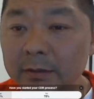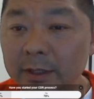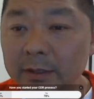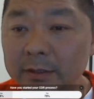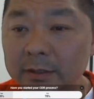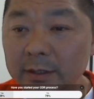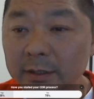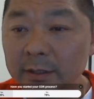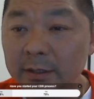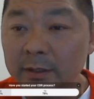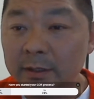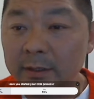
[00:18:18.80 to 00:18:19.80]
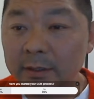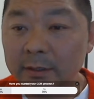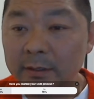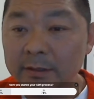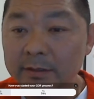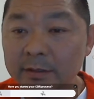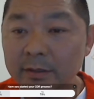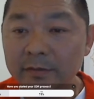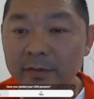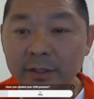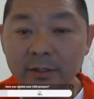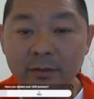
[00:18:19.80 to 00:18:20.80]
All right, let's
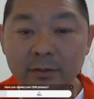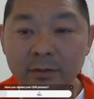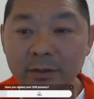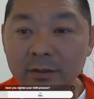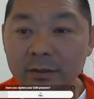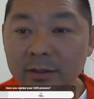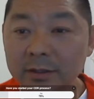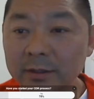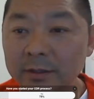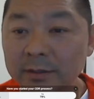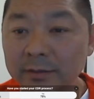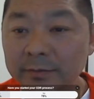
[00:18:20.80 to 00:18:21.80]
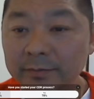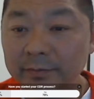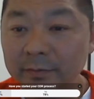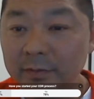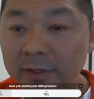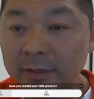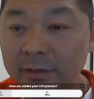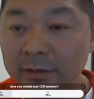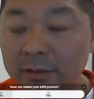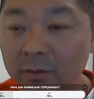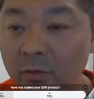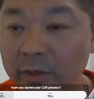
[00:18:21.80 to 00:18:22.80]
see if I can do
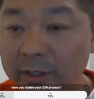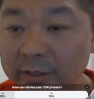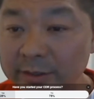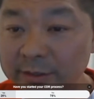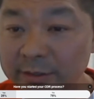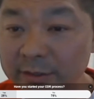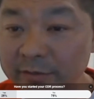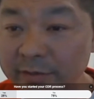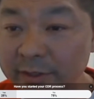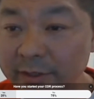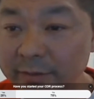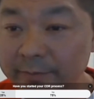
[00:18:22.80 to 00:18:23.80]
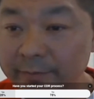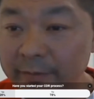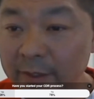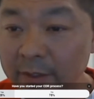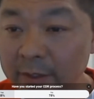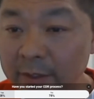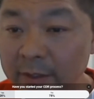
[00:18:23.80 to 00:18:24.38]
another quick survey,